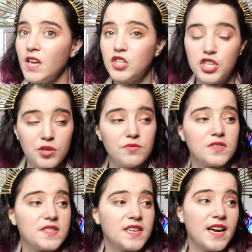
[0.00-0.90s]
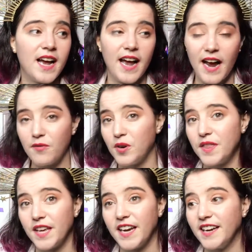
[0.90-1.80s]
Shoots,
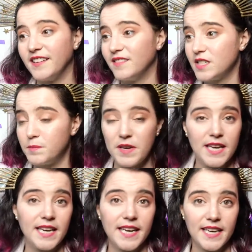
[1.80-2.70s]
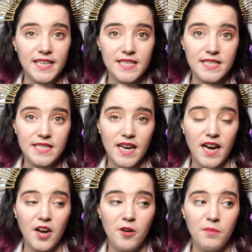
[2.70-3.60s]
everything, speaking gigs,
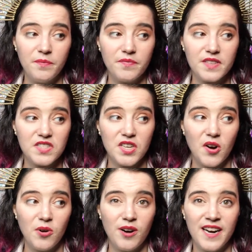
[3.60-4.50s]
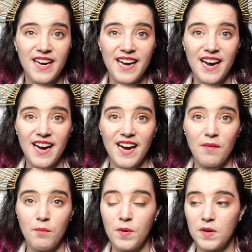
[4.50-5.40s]
so,
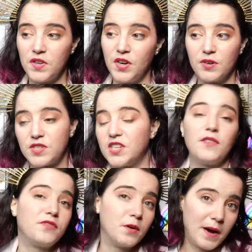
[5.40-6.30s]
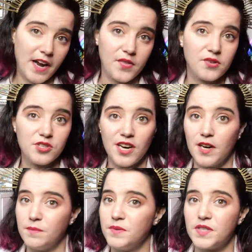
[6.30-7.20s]
you know, stuff for my other
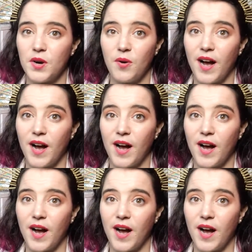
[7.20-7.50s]
job. So